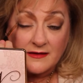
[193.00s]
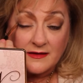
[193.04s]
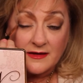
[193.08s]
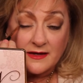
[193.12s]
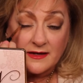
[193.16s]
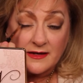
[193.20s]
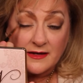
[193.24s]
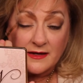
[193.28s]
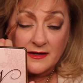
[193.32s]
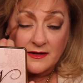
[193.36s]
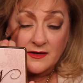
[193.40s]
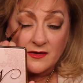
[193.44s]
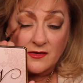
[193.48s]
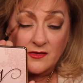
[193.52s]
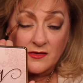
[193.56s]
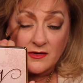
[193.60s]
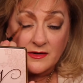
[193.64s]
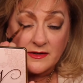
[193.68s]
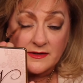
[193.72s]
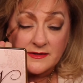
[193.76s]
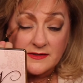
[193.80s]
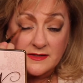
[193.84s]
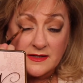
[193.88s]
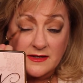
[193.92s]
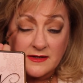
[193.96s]
And I had
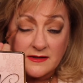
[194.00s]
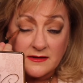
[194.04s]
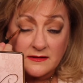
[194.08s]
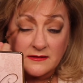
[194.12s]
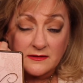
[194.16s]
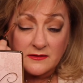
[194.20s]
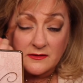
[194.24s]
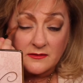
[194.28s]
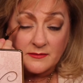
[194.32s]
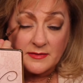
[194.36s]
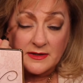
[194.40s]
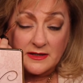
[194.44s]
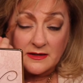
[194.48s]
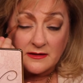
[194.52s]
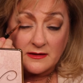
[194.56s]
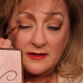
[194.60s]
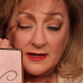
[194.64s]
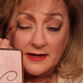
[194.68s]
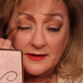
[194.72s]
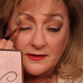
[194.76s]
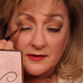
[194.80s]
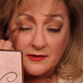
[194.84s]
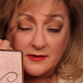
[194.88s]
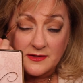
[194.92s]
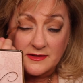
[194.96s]
already done a little bit of
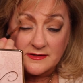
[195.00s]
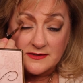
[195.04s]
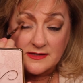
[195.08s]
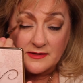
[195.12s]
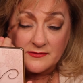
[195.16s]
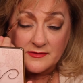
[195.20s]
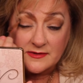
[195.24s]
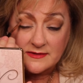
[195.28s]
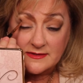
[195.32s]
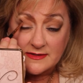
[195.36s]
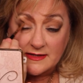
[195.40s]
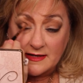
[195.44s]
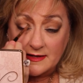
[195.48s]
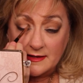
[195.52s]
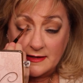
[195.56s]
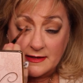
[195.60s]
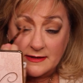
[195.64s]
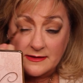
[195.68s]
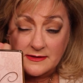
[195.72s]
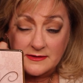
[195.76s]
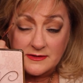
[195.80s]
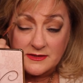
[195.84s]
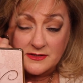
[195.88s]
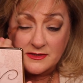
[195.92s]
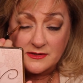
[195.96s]
liner because I was going to
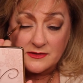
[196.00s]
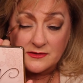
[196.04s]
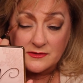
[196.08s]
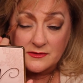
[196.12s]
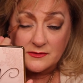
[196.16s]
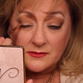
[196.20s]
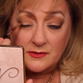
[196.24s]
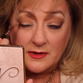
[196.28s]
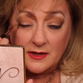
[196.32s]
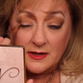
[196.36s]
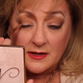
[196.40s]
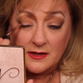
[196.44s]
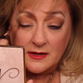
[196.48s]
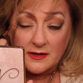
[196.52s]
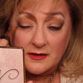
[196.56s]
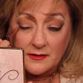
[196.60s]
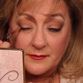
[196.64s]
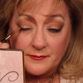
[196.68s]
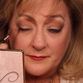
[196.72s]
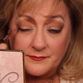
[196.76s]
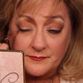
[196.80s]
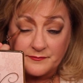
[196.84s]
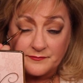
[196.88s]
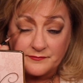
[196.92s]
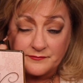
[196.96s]
do,
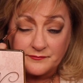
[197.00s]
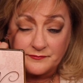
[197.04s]
um,